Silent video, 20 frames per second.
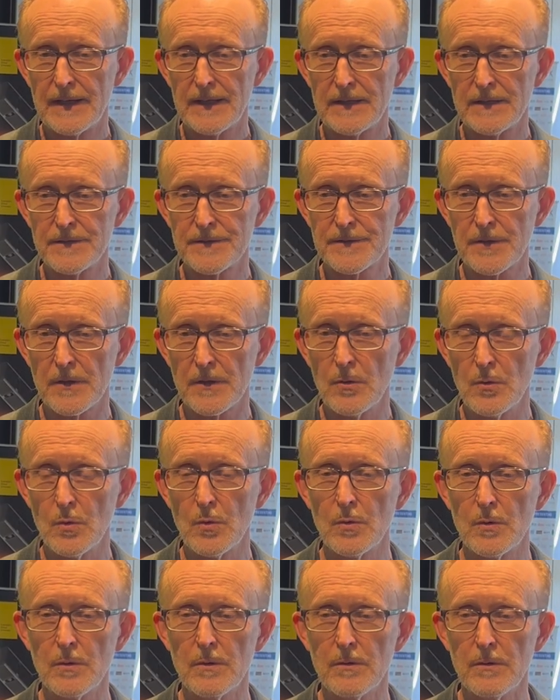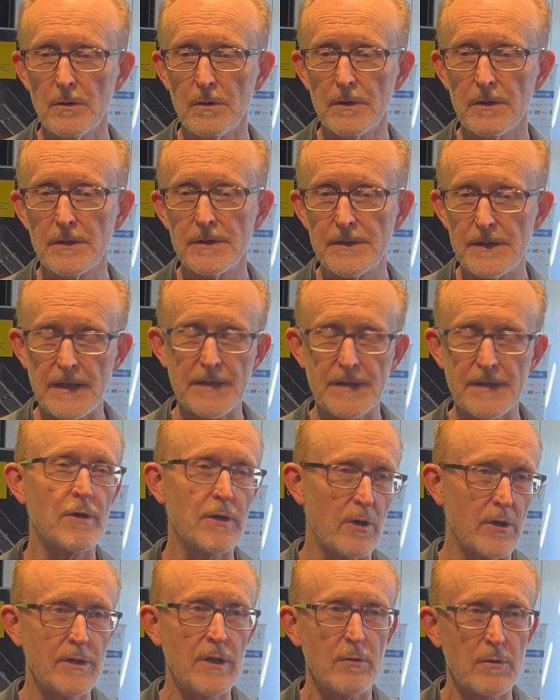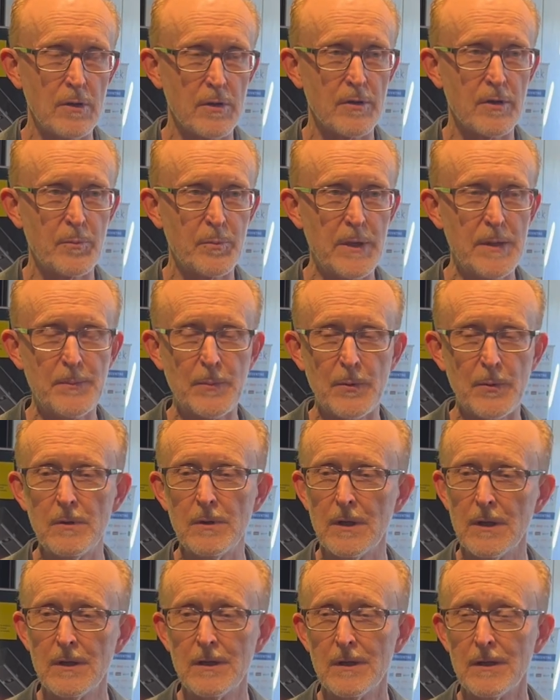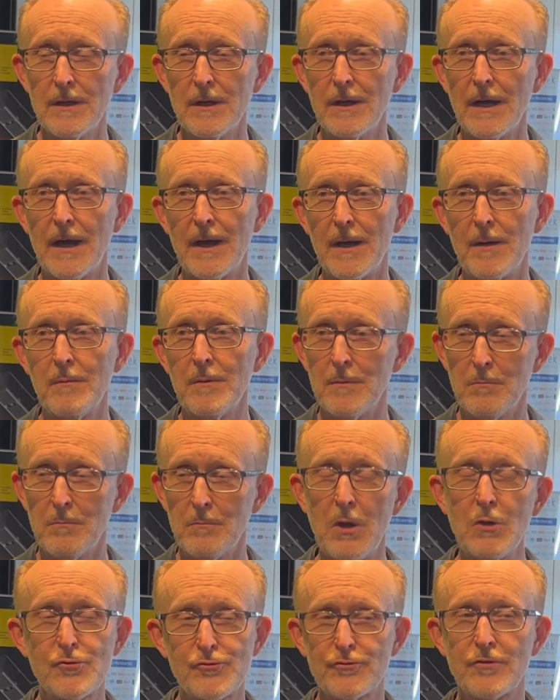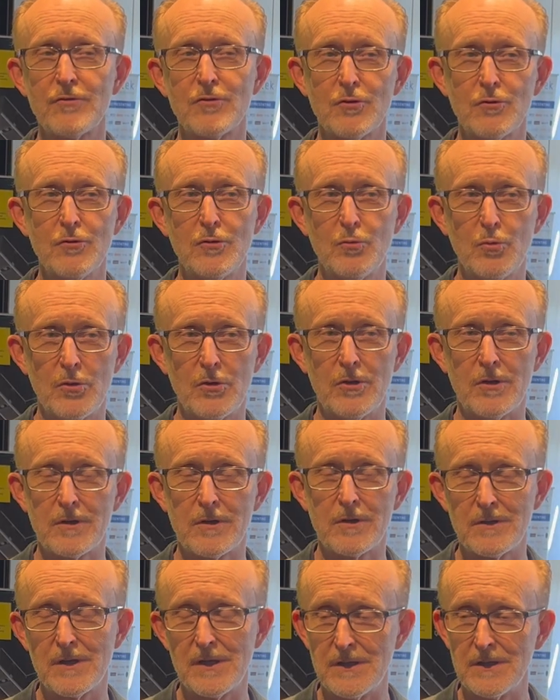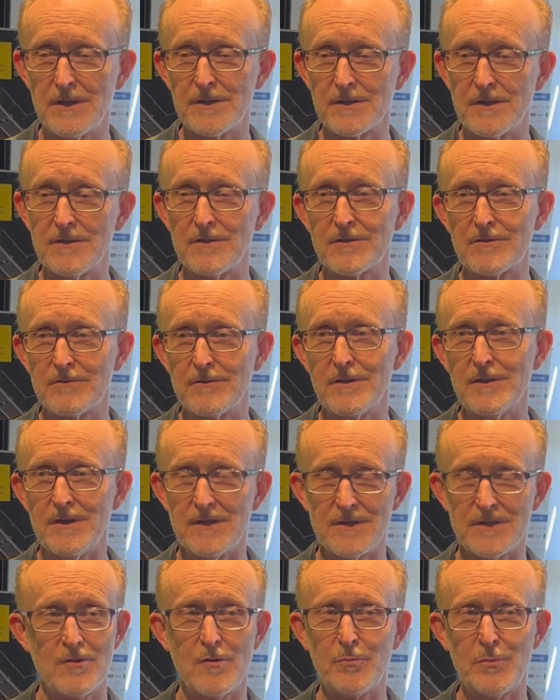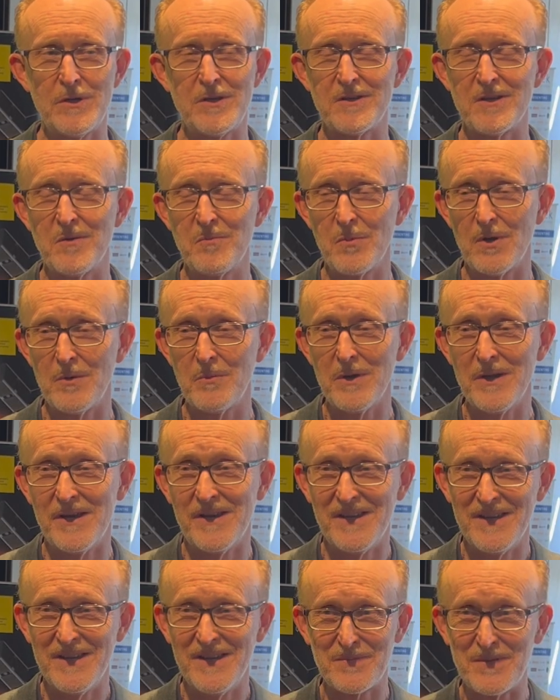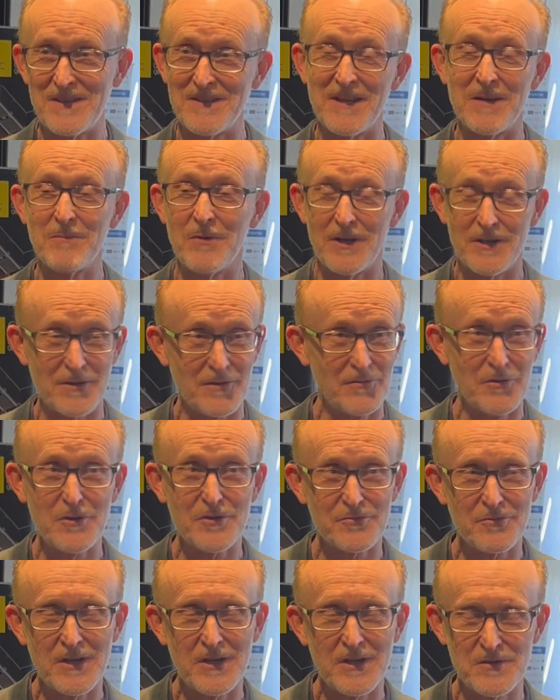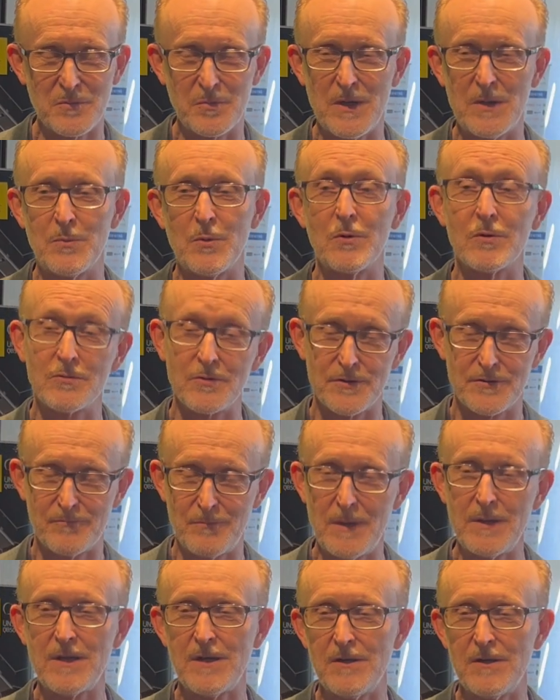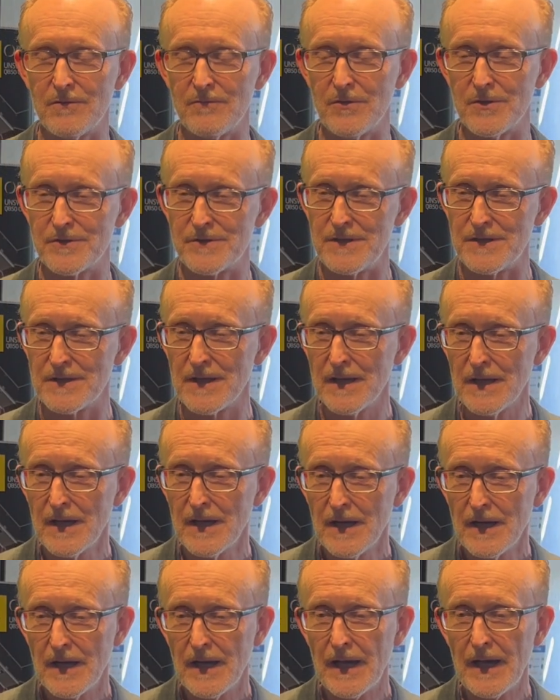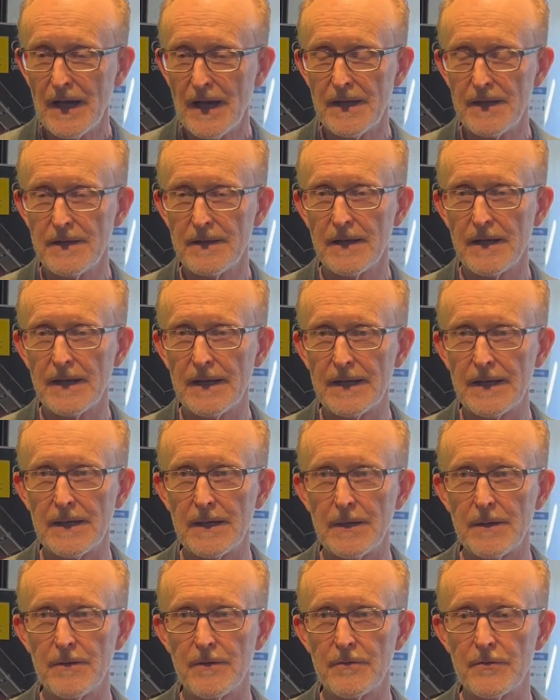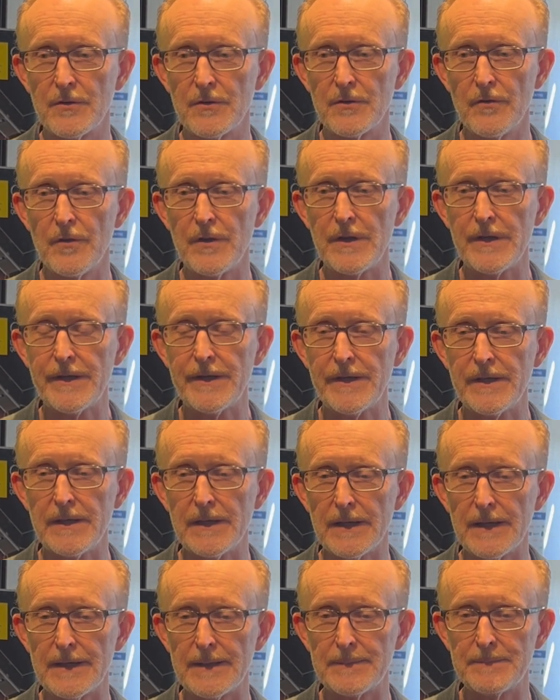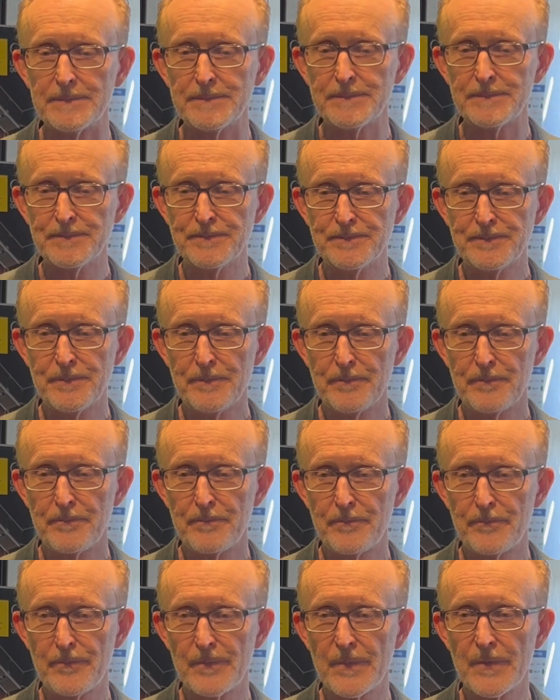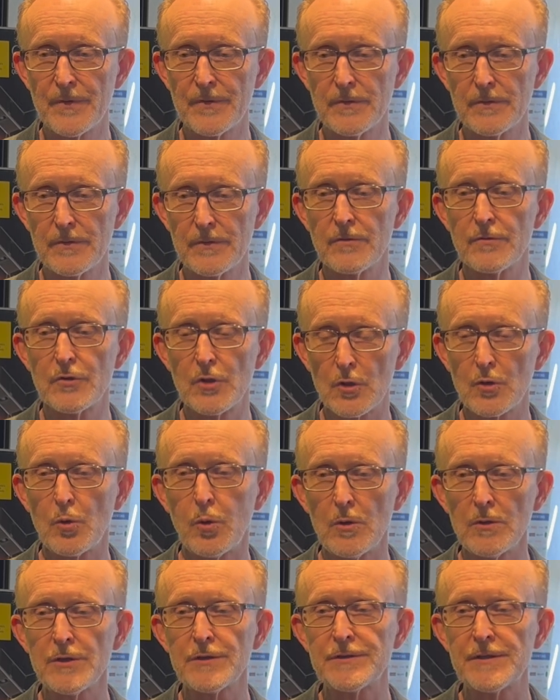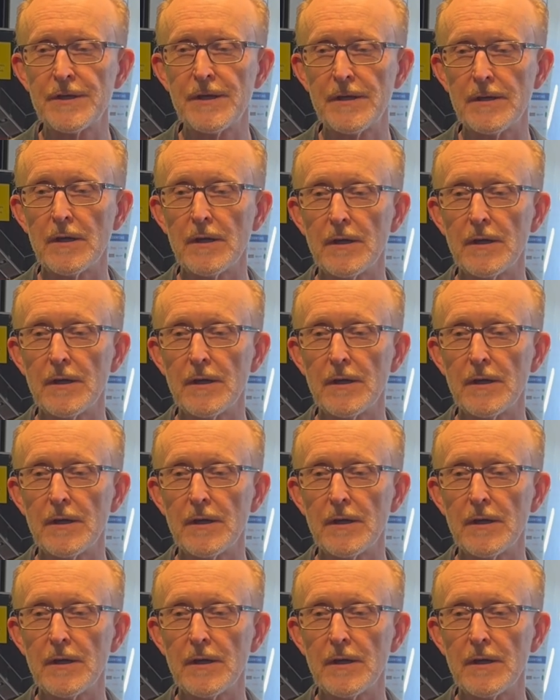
So, yes, I know a lot of the people. Most of the good work in this industry is not being done by me. It's being done by a diverse range of people across many universities. And the quality.